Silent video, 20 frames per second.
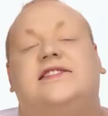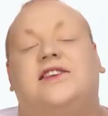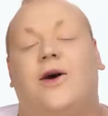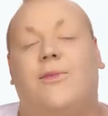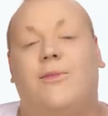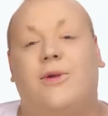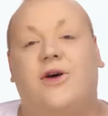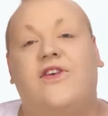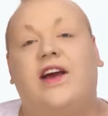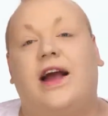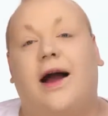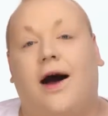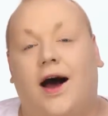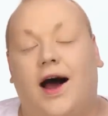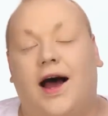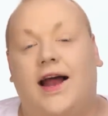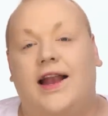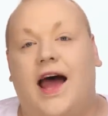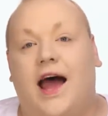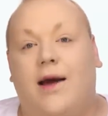So moving
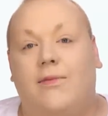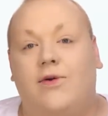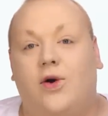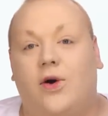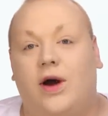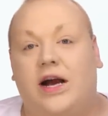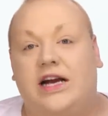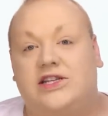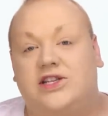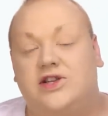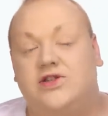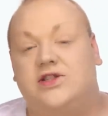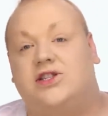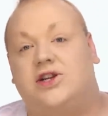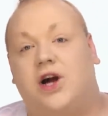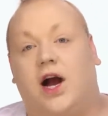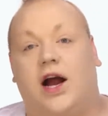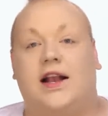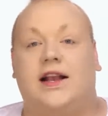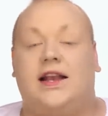on, I'm going to
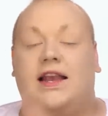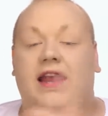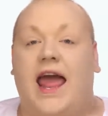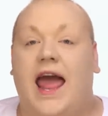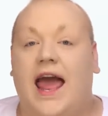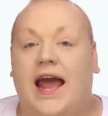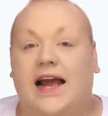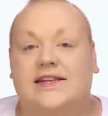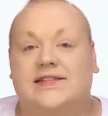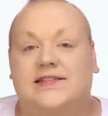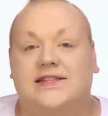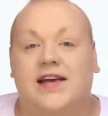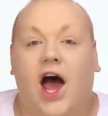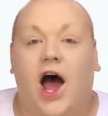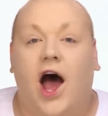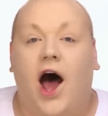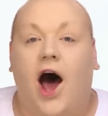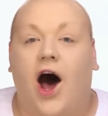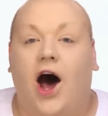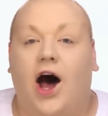start next
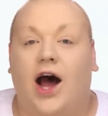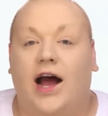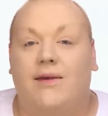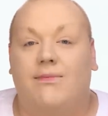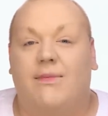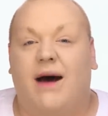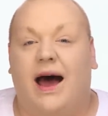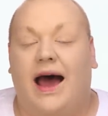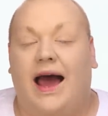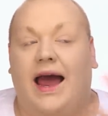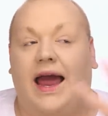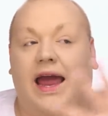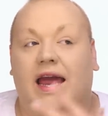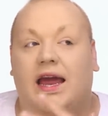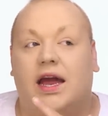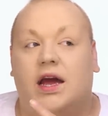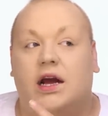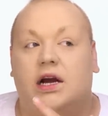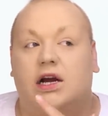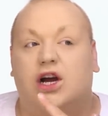on
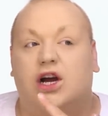my